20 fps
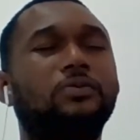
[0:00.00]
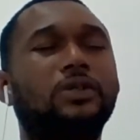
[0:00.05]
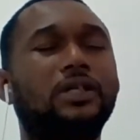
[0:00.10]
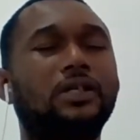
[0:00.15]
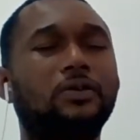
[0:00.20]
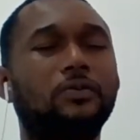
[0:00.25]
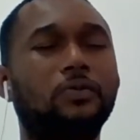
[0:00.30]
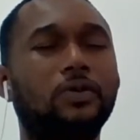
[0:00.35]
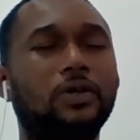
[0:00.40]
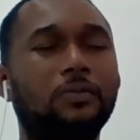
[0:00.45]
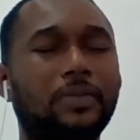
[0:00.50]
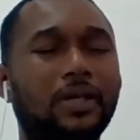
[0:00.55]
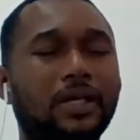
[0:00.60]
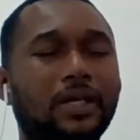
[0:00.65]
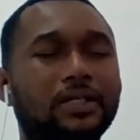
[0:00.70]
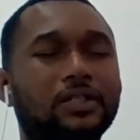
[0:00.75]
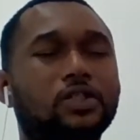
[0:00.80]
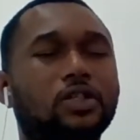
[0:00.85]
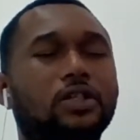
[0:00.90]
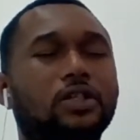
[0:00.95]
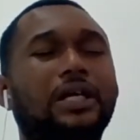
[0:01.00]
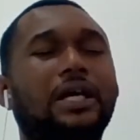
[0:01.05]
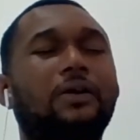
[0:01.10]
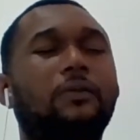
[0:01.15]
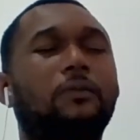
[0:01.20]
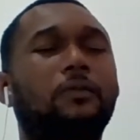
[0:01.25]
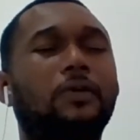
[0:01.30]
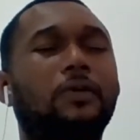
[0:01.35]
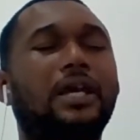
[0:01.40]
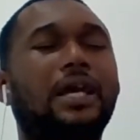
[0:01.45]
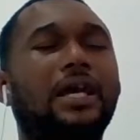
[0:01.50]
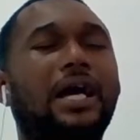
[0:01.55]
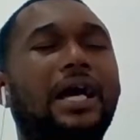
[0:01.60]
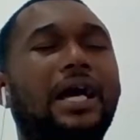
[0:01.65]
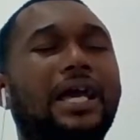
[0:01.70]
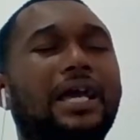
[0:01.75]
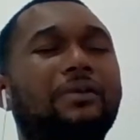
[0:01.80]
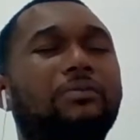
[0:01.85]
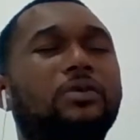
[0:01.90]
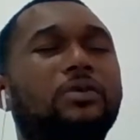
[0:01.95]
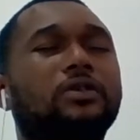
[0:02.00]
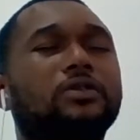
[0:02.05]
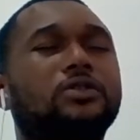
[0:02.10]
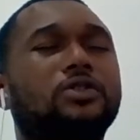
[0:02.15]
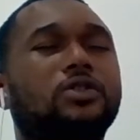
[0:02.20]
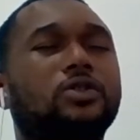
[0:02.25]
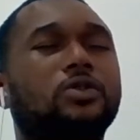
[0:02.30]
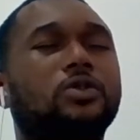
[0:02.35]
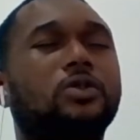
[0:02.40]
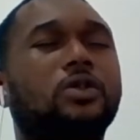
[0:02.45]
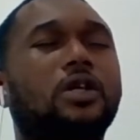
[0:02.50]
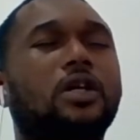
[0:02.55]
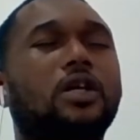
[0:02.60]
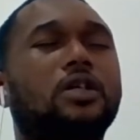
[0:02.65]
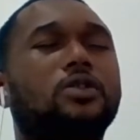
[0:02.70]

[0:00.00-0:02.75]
We make sure that we are able to